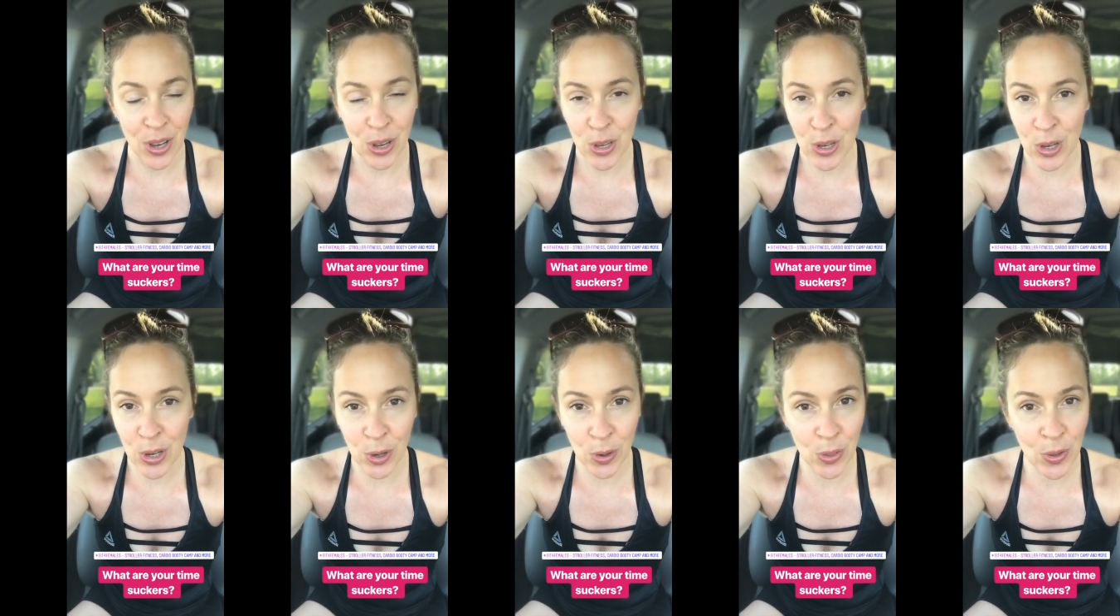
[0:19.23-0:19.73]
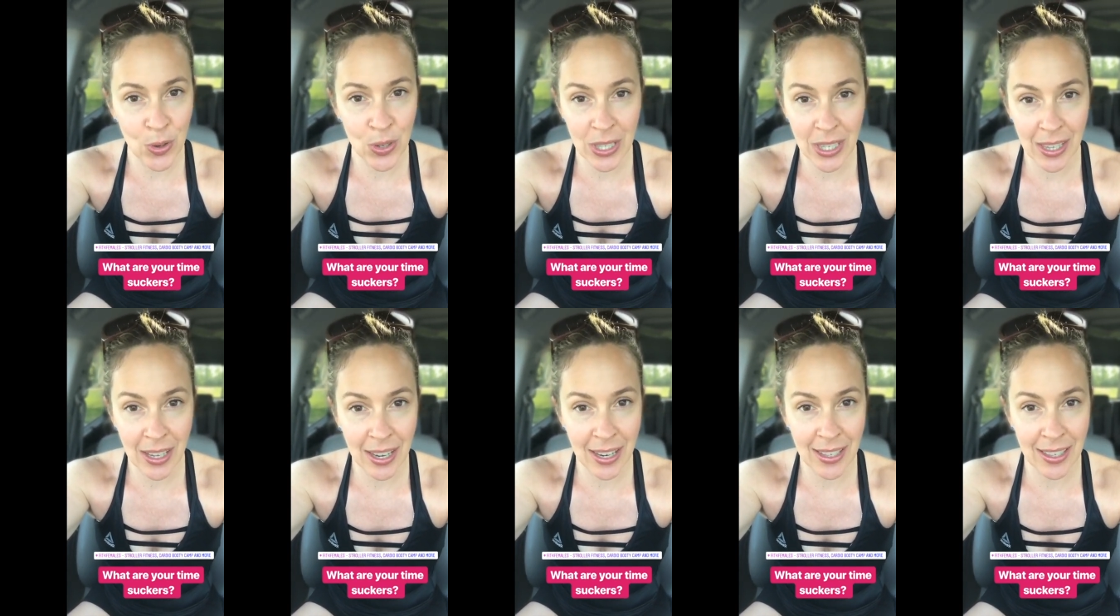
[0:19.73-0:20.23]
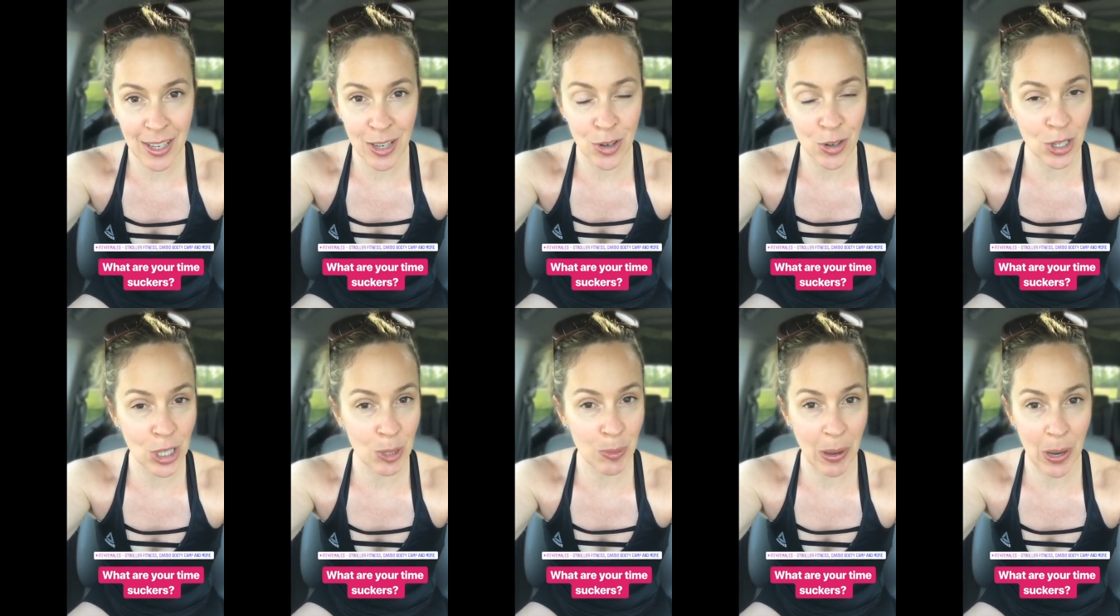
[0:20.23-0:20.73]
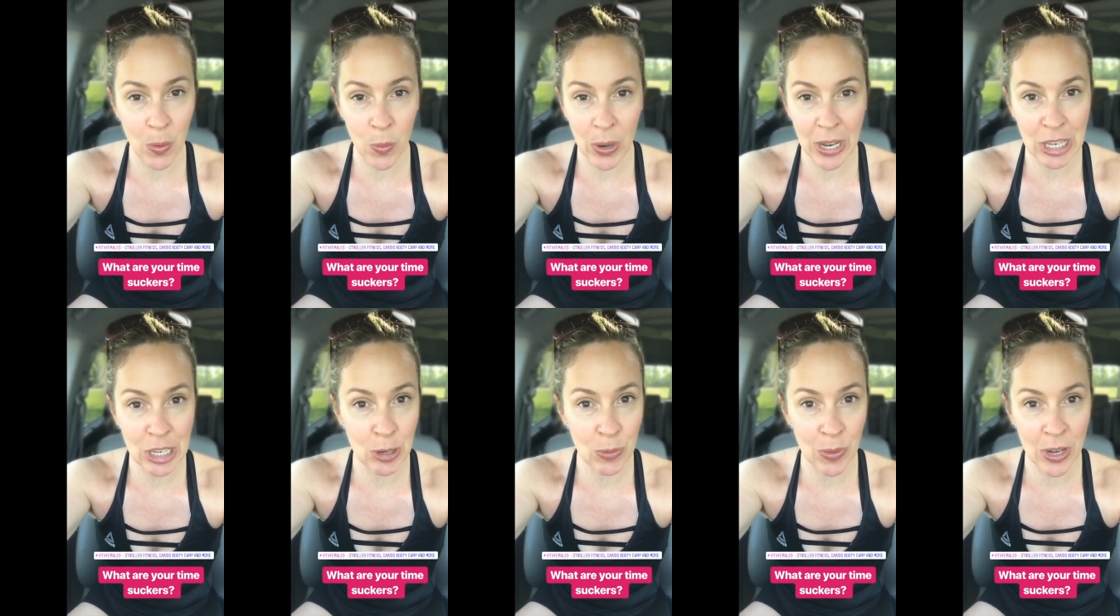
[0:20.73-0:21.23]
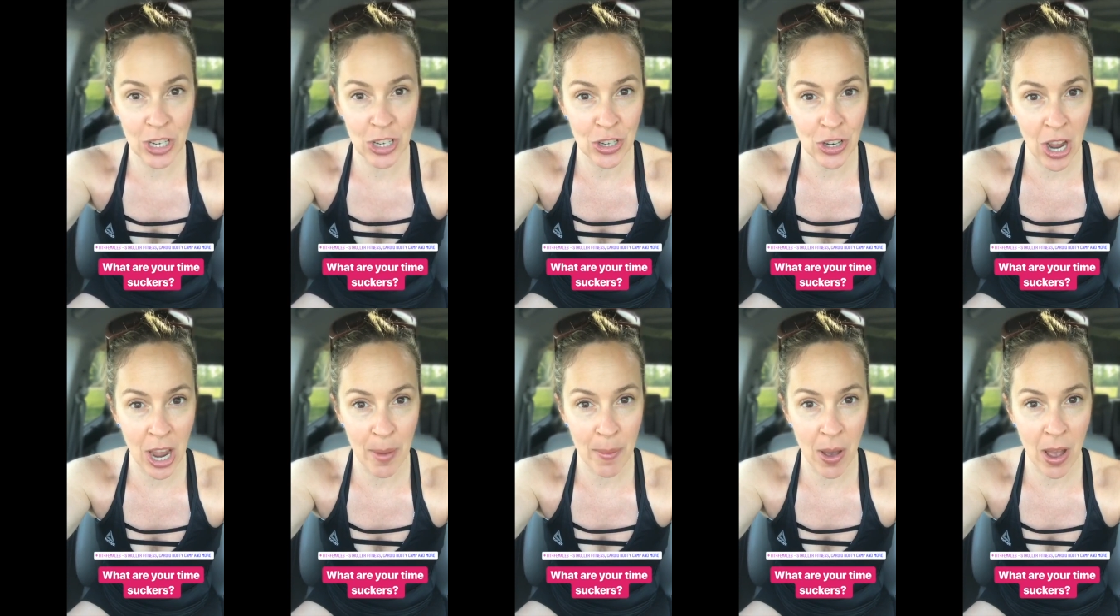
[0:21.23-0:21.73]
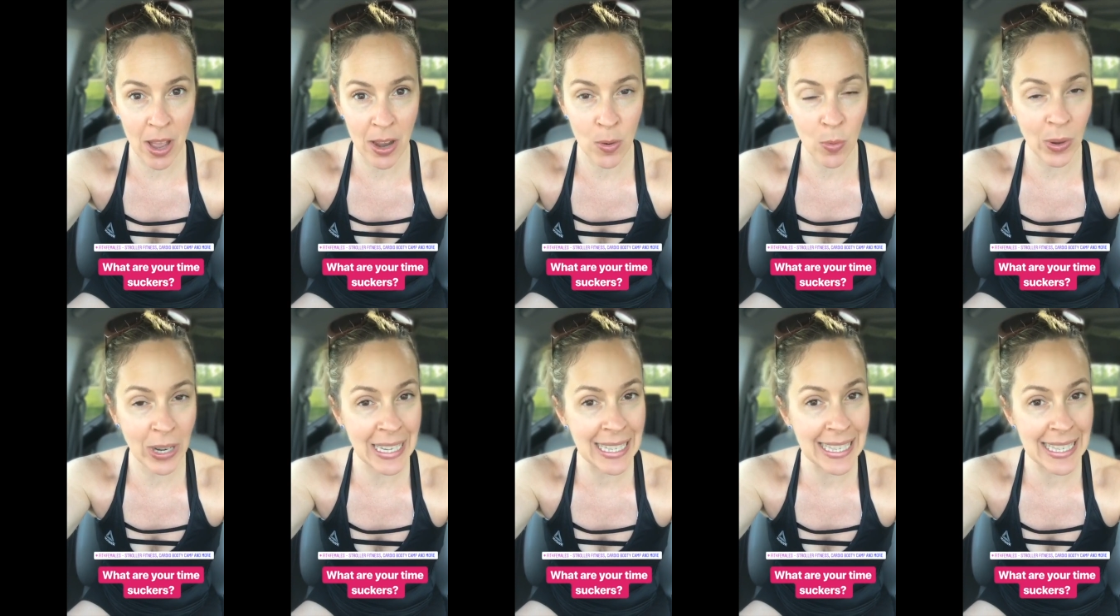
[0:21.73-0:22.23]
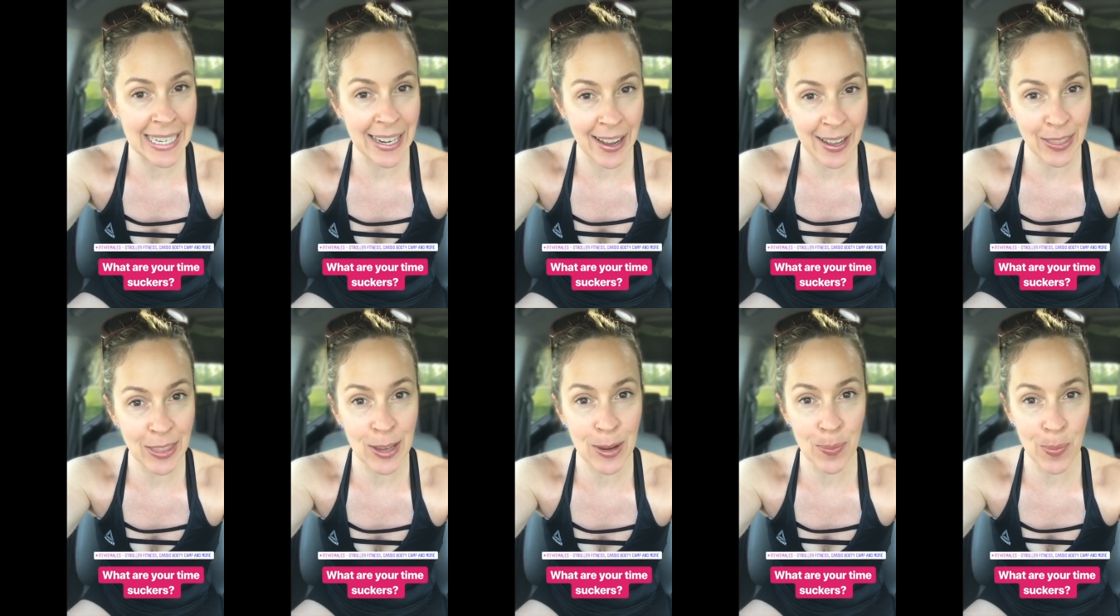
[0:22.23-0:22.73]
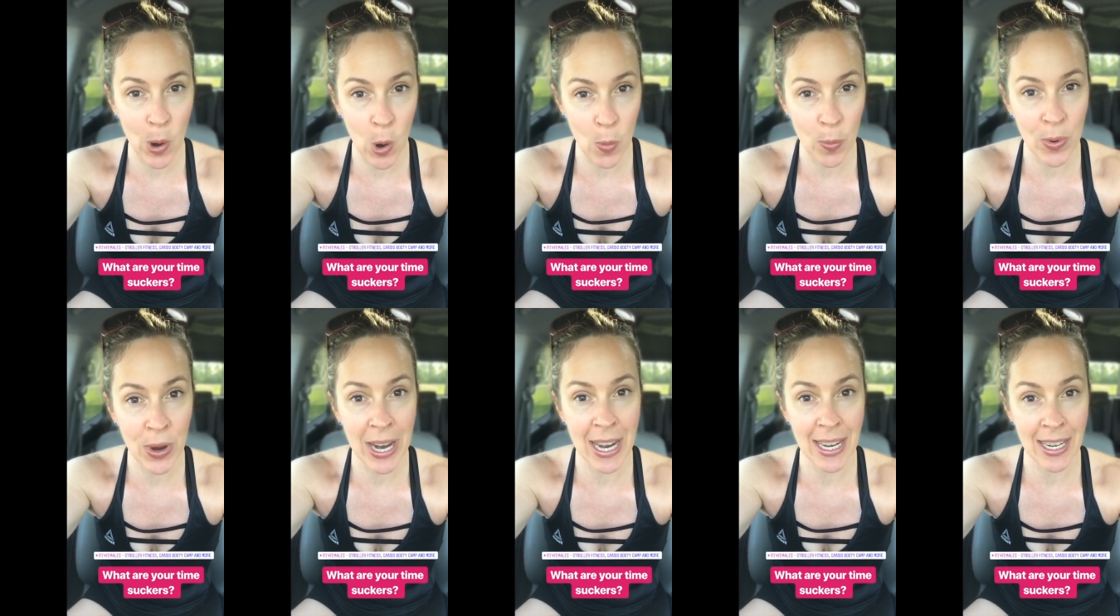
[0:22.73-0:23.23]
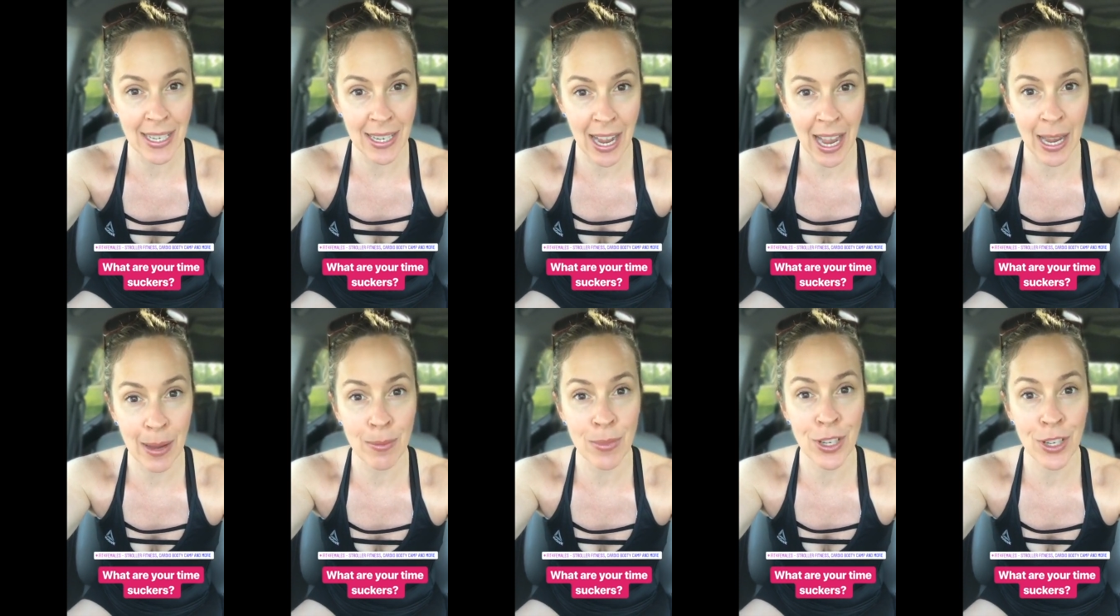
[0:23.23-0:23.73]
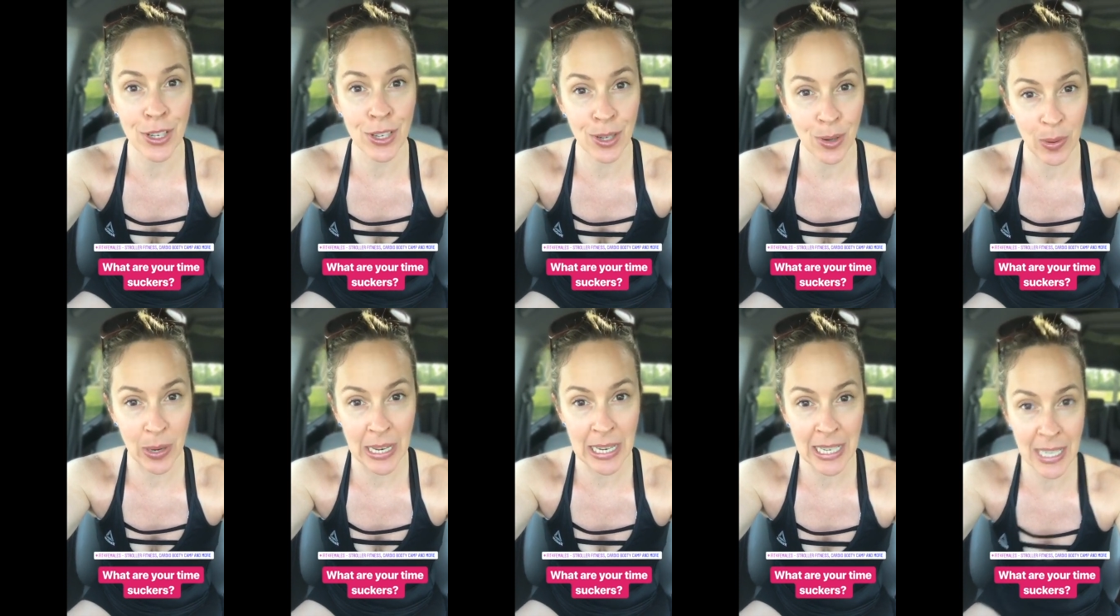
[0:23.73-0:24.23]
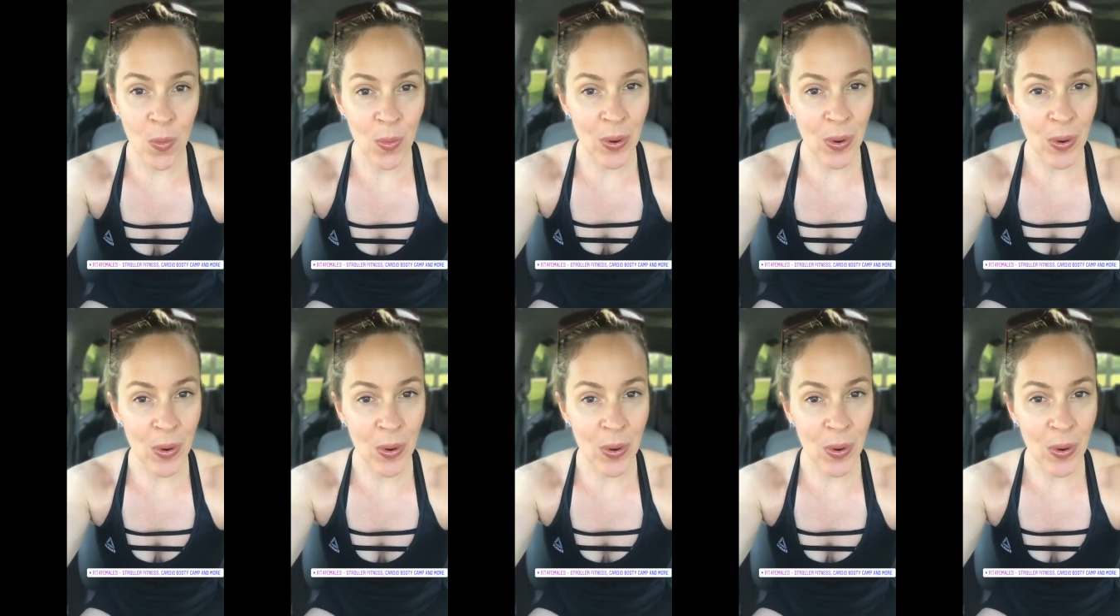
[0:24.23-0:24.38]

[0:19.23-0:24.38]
You know those things that you just spend way too much time on when it's not the appropriate time to do it?